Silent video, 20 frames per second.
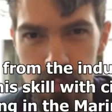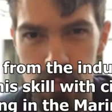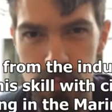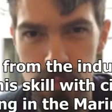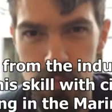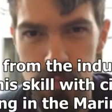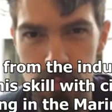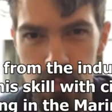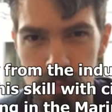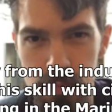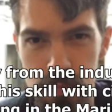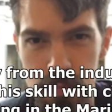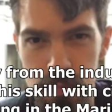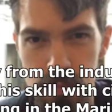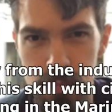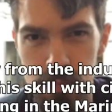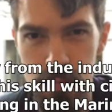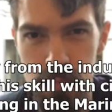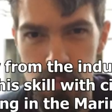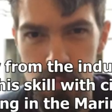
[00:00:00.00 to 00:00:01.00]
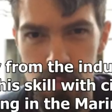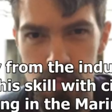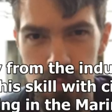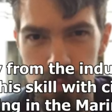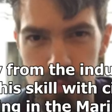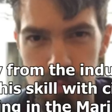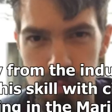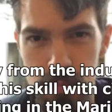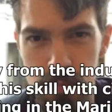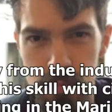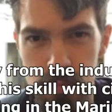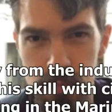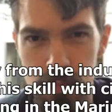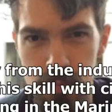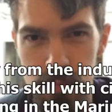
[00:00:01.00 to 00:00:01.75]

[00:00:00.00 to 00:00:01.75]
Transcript: Nobody speaks.